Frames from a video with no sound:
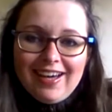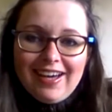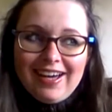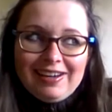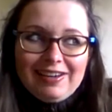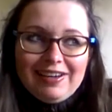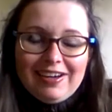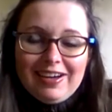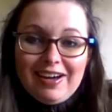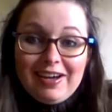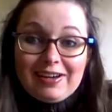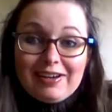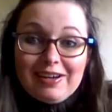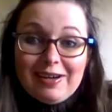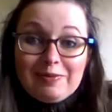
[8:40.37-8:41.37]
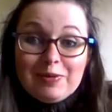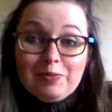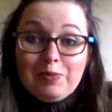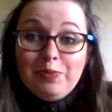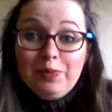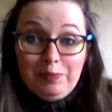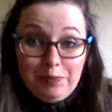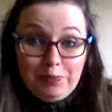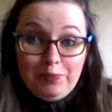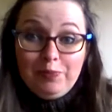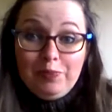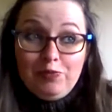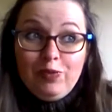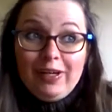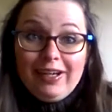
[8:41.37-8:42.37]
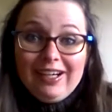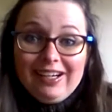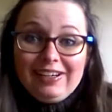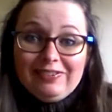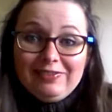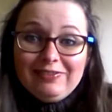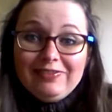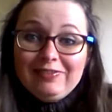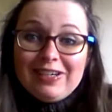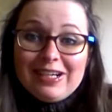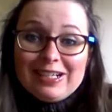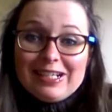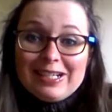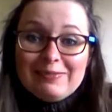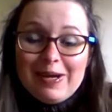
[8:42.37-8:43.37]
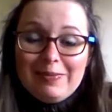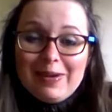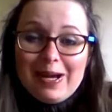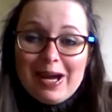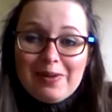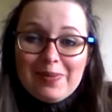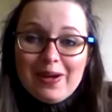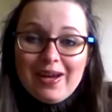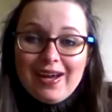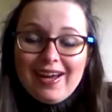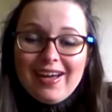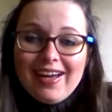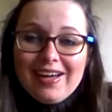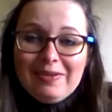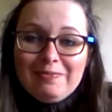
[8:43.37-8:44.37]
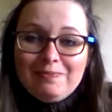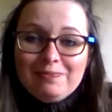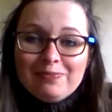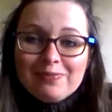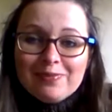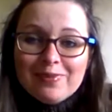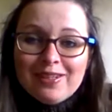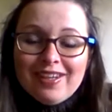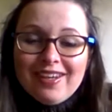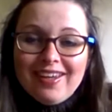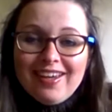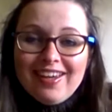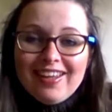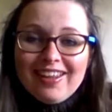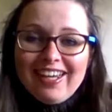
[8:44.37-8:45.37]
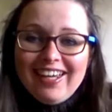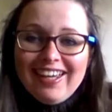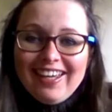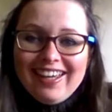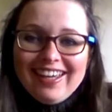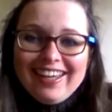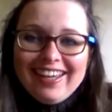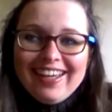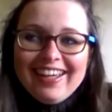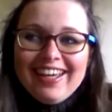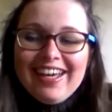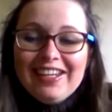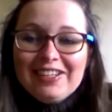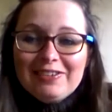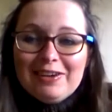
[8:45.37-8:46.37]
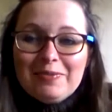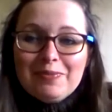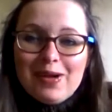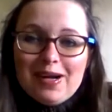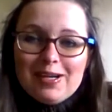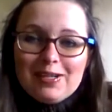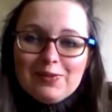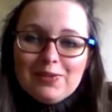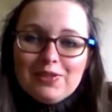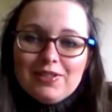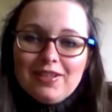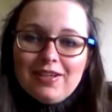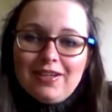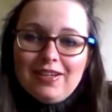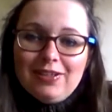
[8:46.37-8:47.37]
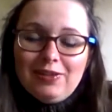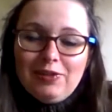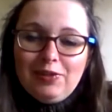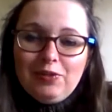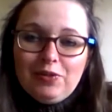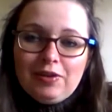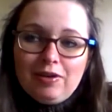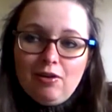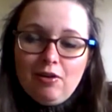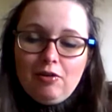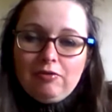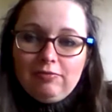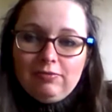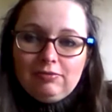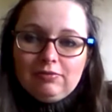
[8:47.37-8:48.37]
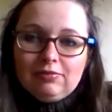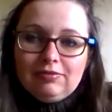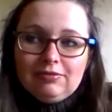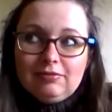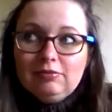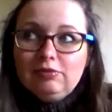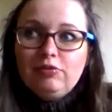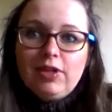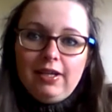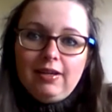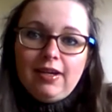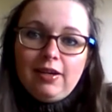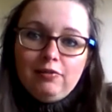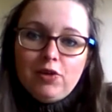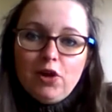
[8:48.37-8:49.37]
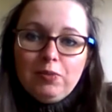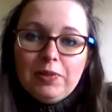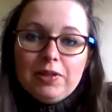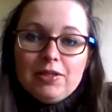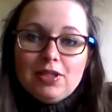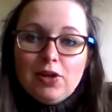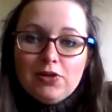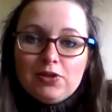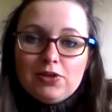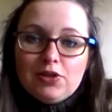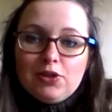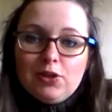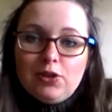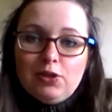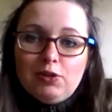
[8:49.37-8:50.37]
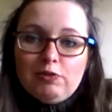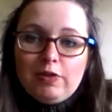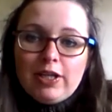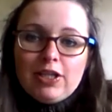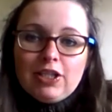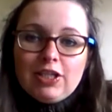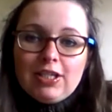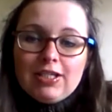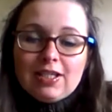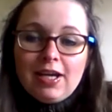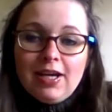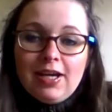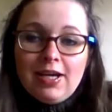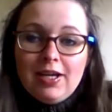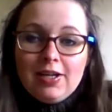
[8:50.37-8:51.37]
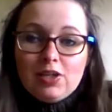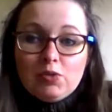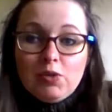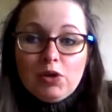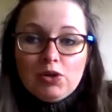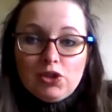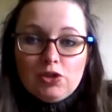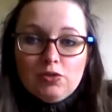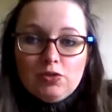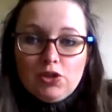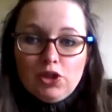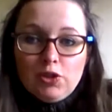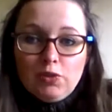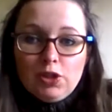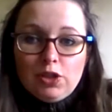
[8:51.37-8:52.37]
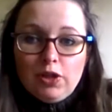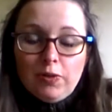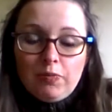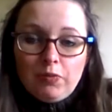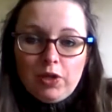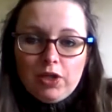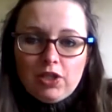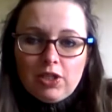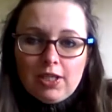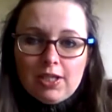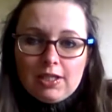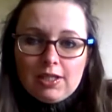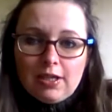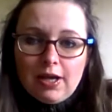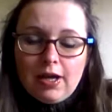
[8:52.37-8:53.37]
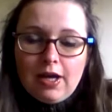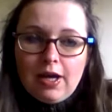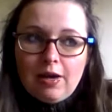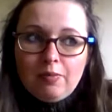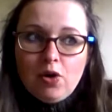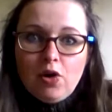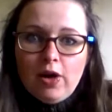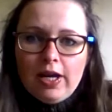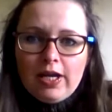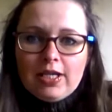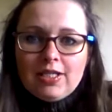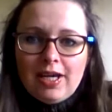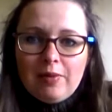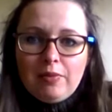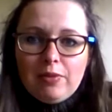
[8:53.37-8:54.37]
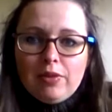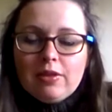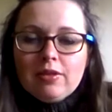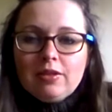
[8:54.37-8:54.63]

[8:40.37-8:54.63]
it was really did make me happy. The grand prize was that you got free enrolment onto Frenchie's Swatch Studio, which is a more in-depth